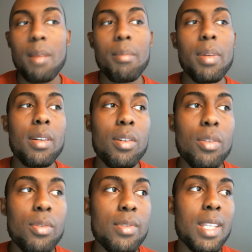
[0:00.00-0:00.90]
But
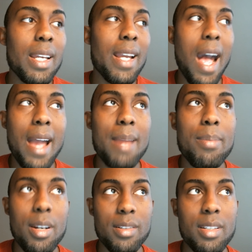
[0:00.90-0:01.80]
who's the guy
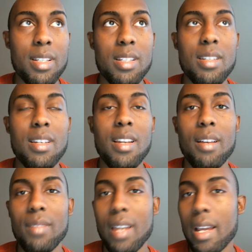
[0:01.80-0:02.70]
person
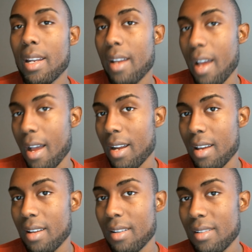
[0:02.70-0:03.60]
of Lady
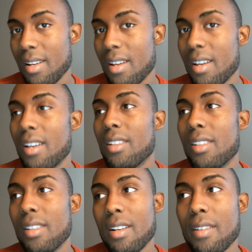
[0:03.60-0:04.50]

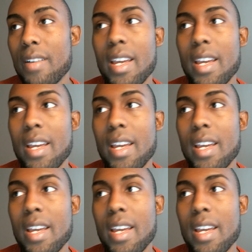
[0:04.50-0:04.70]
Gaga?